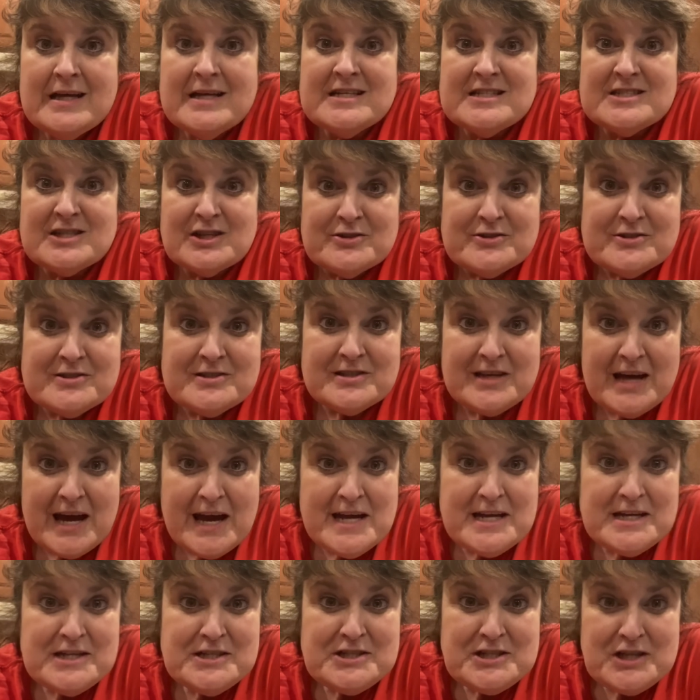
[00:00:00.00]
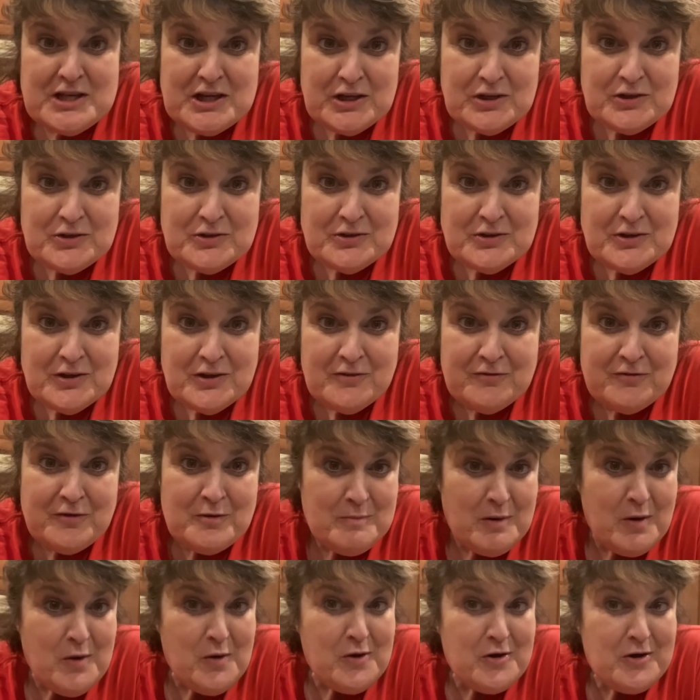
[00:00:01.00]
So stay tuned for
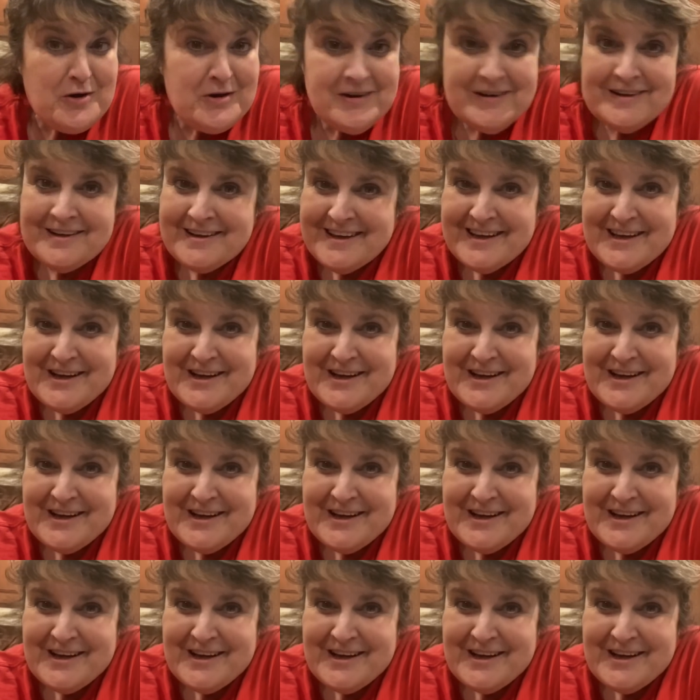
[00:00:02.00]
more